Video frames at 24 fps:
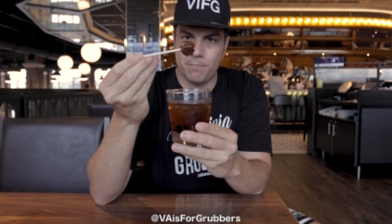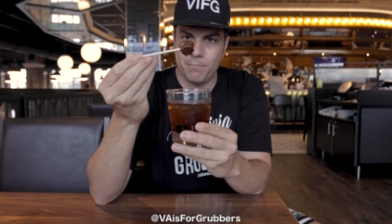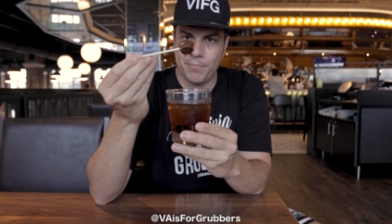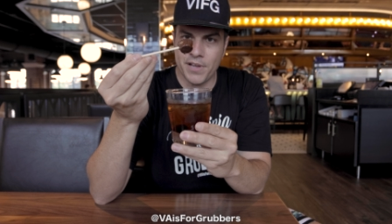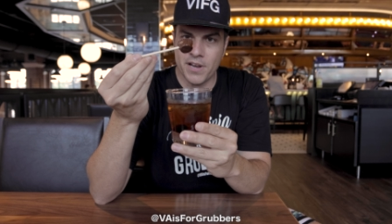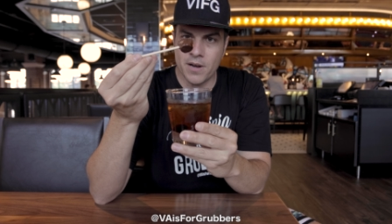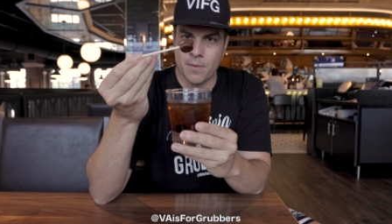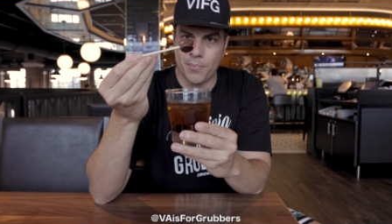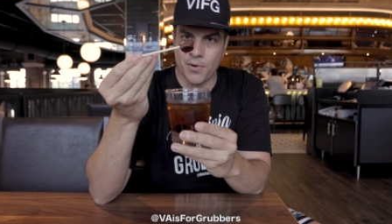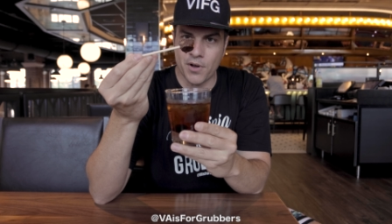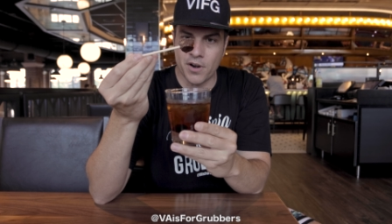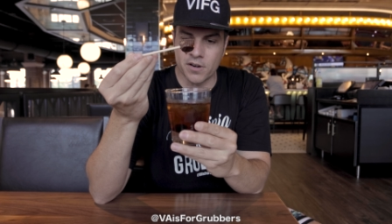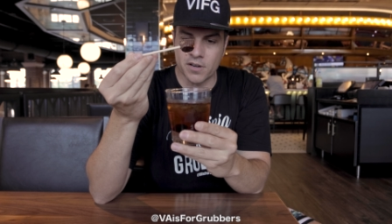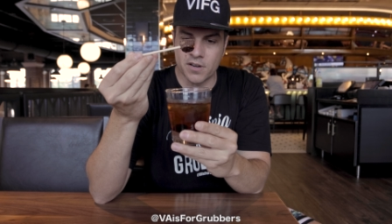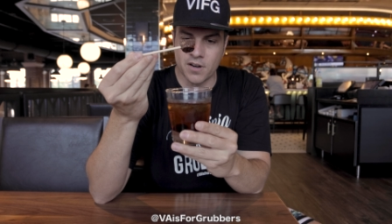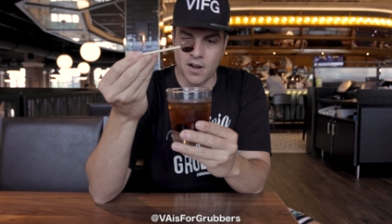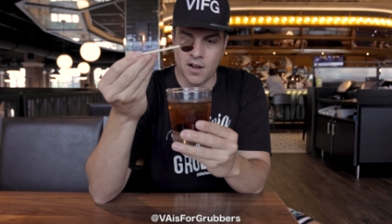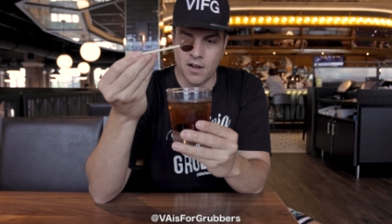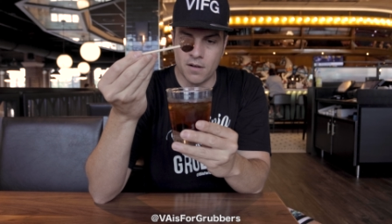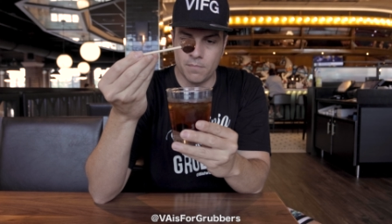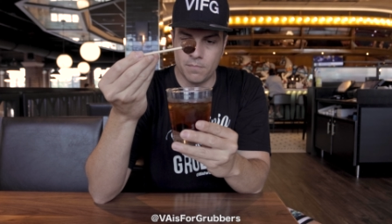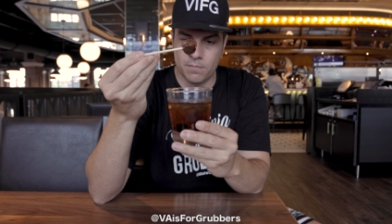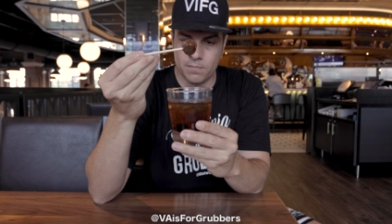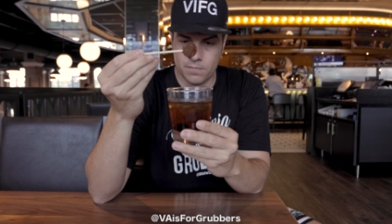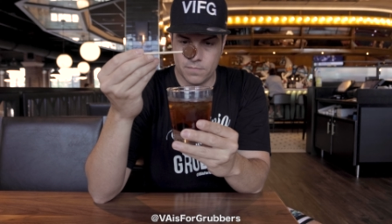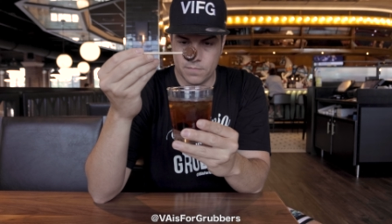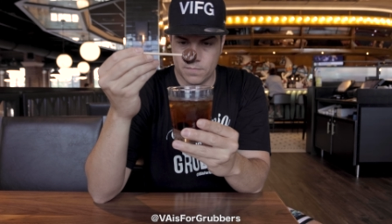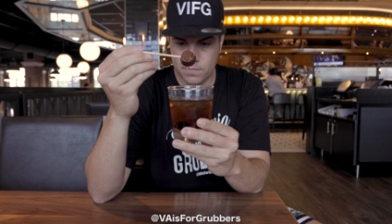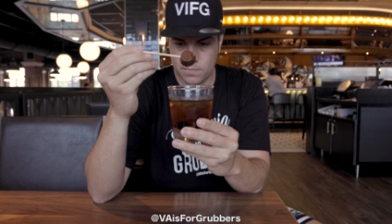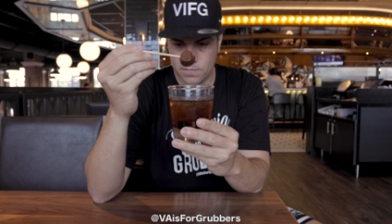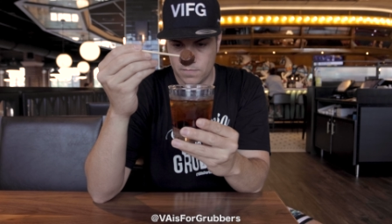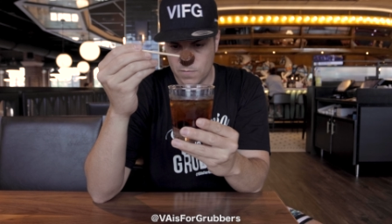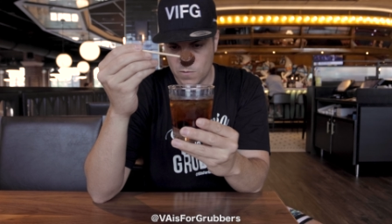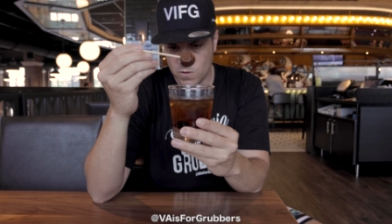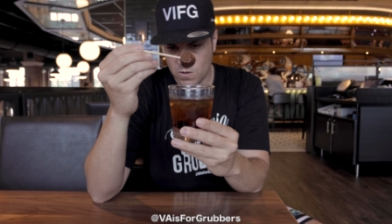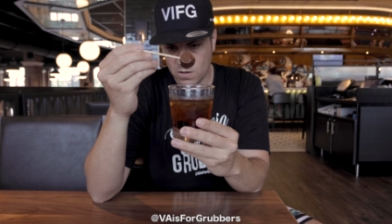peanut butter cup.
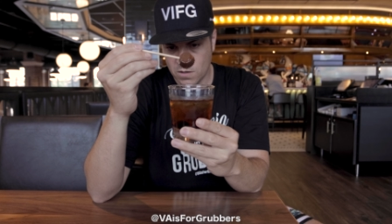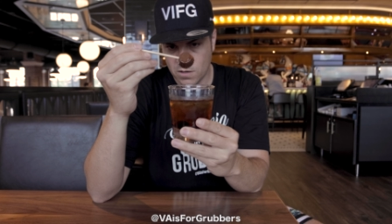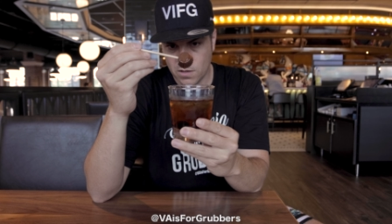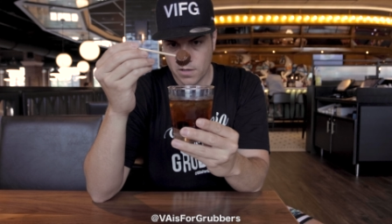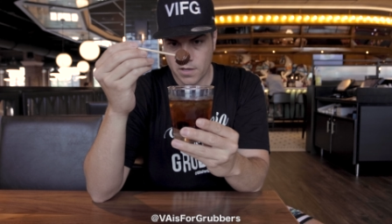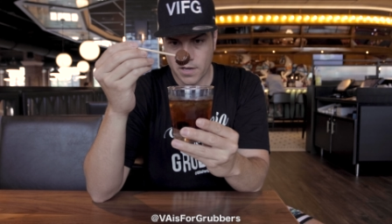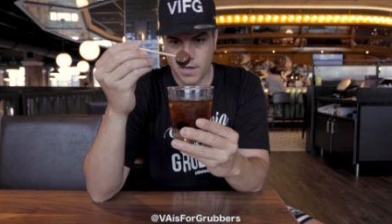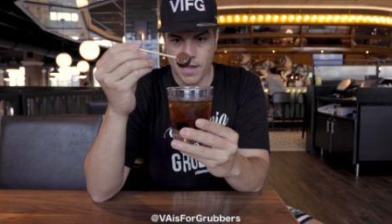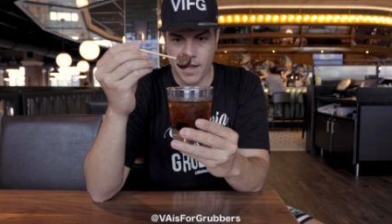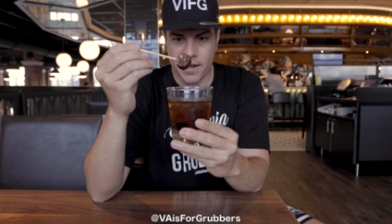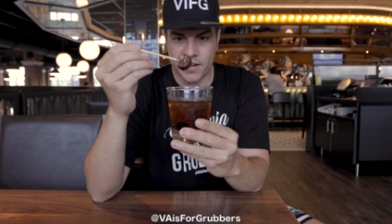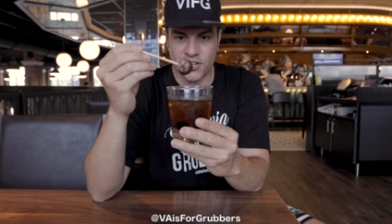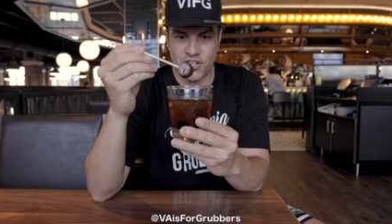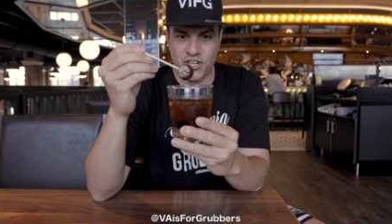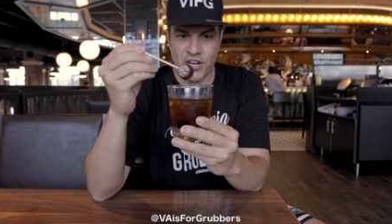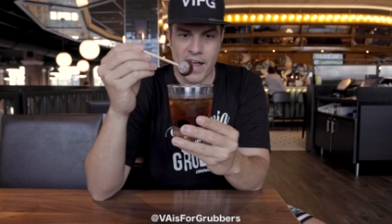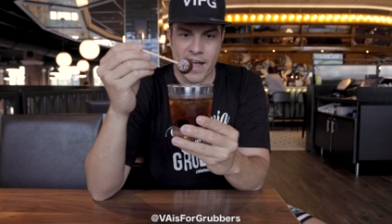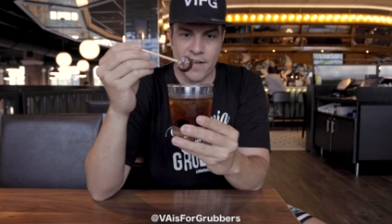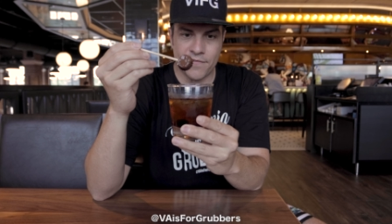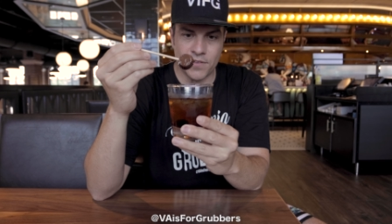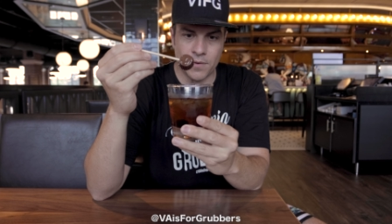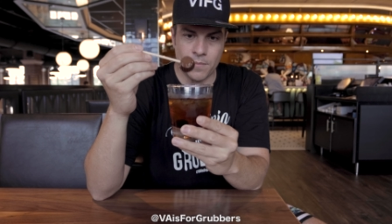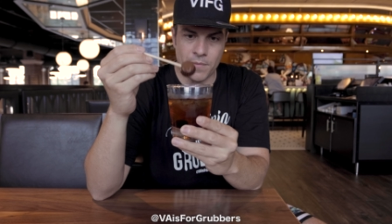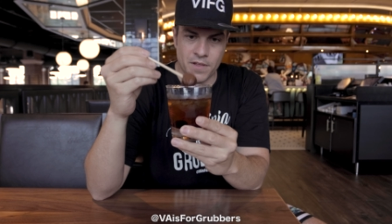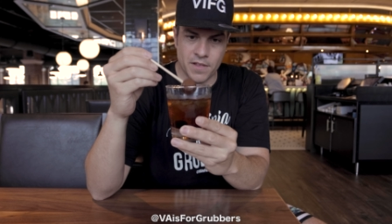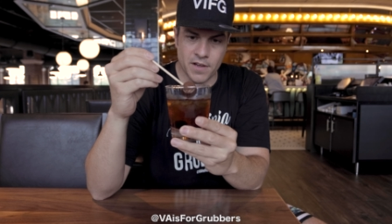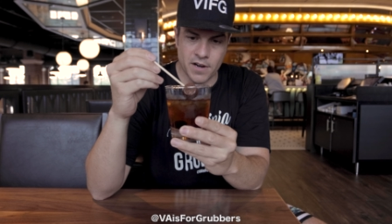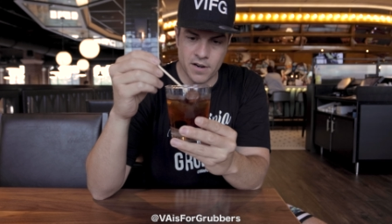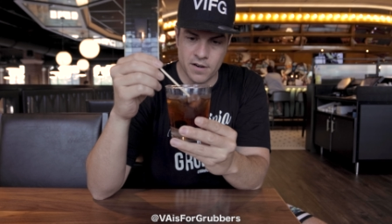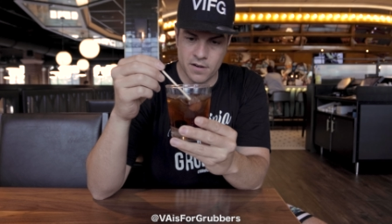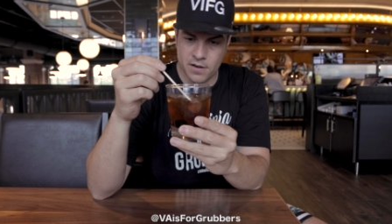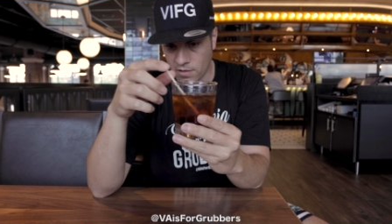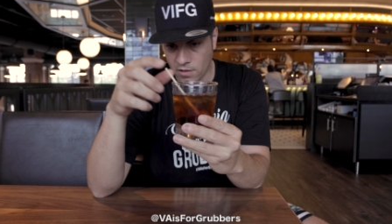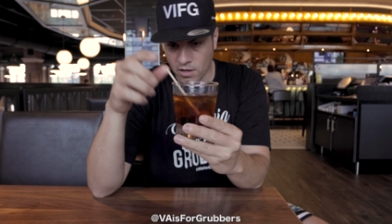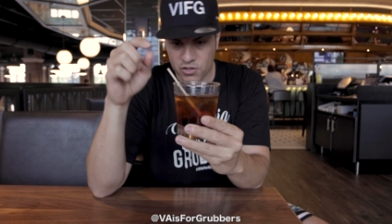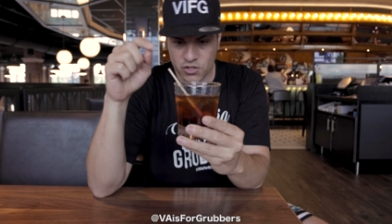Kind of shafted me
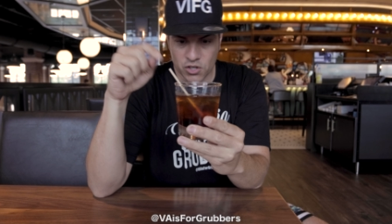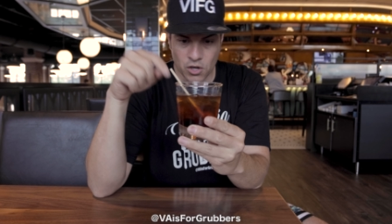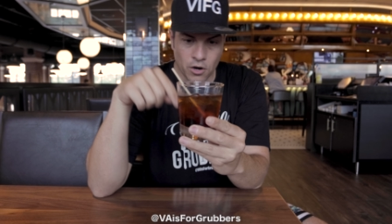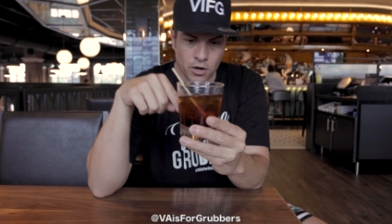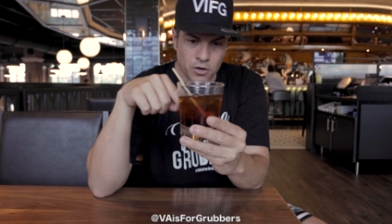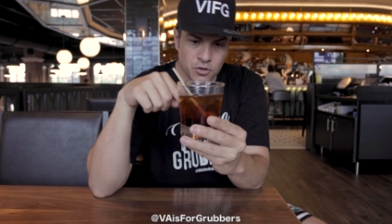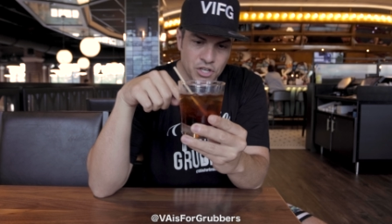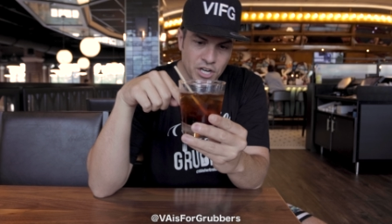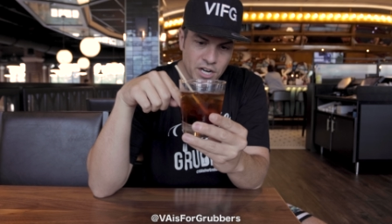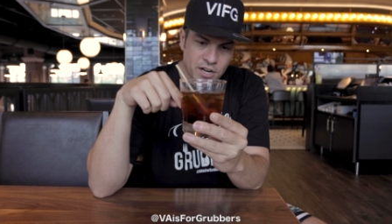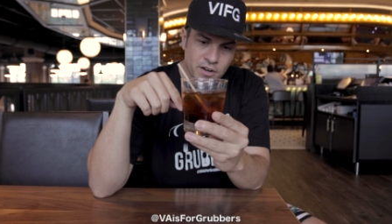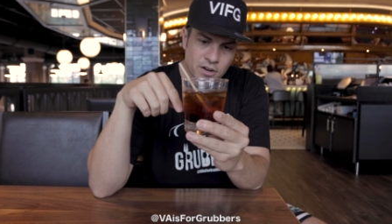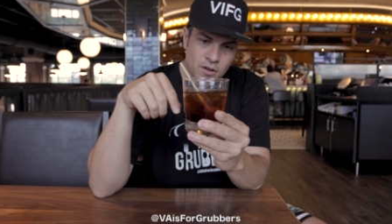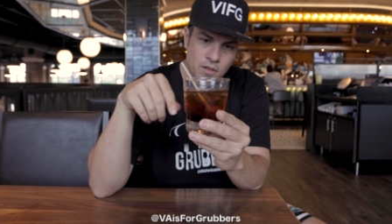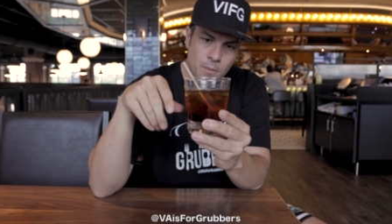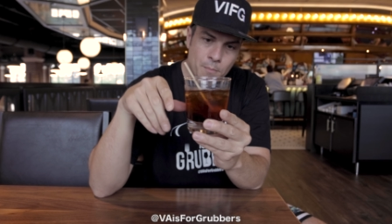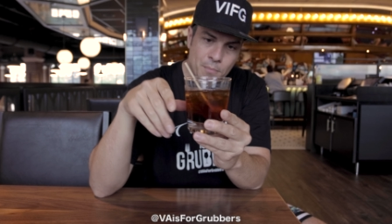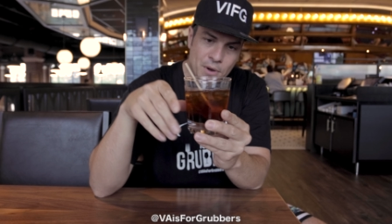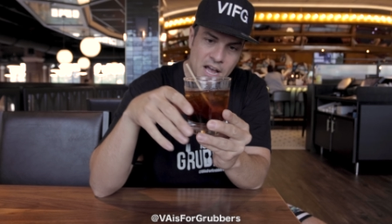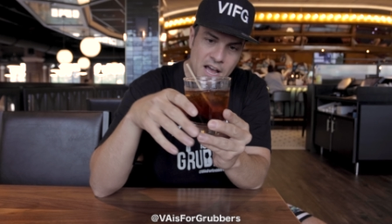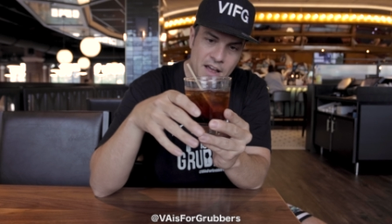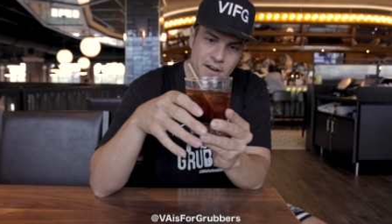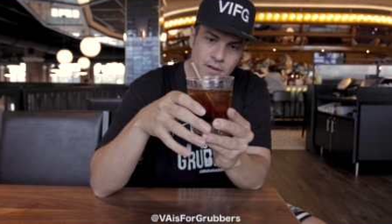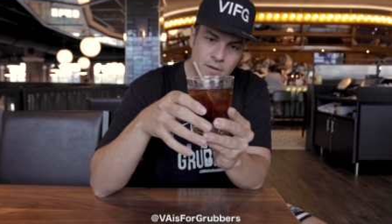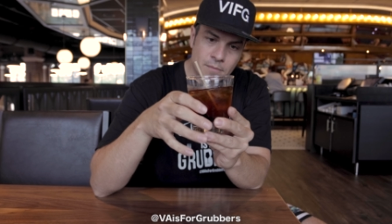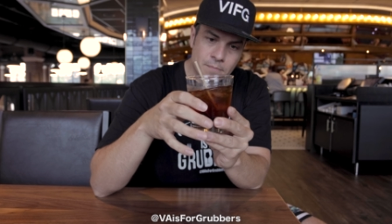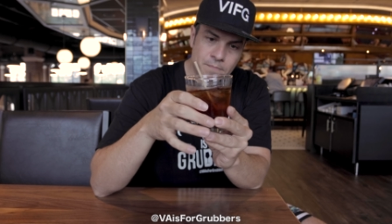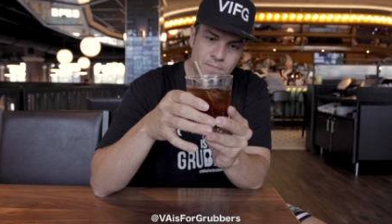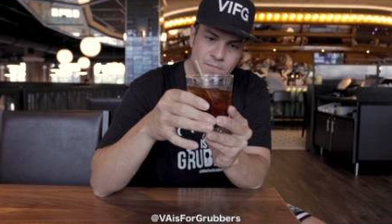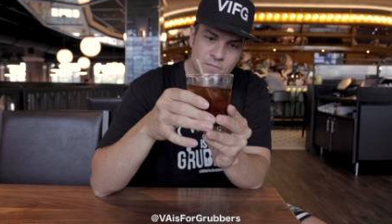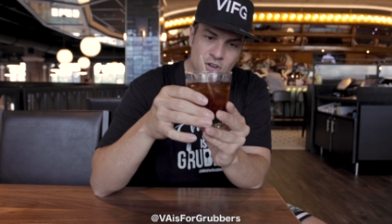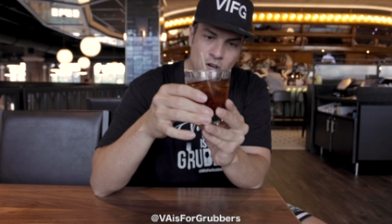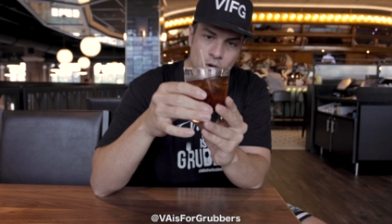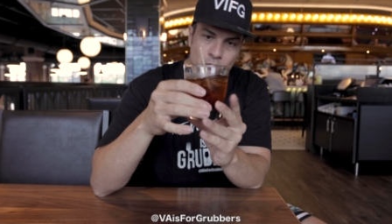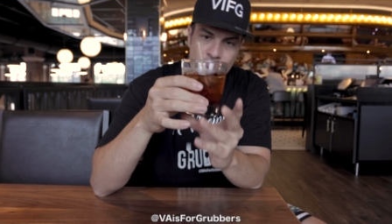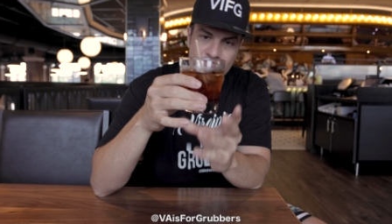there. Luxardo cherry on the bottom,
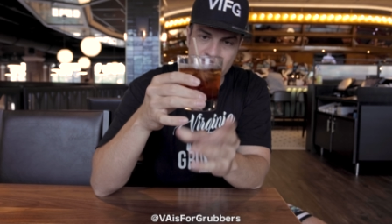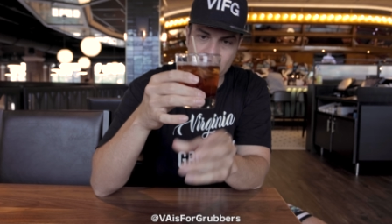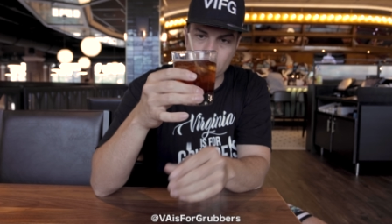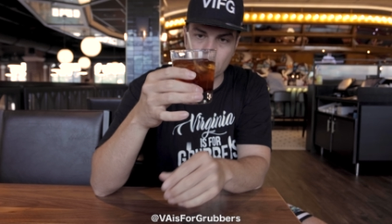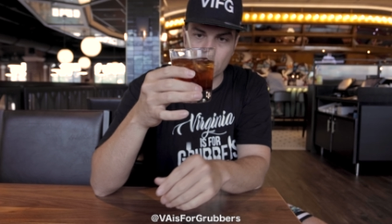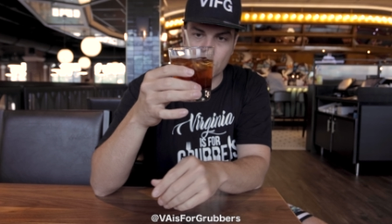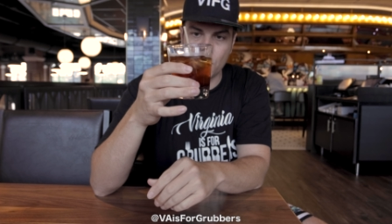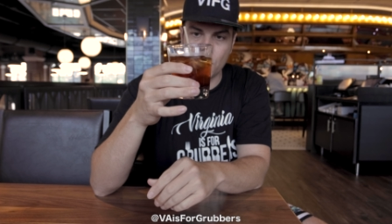no single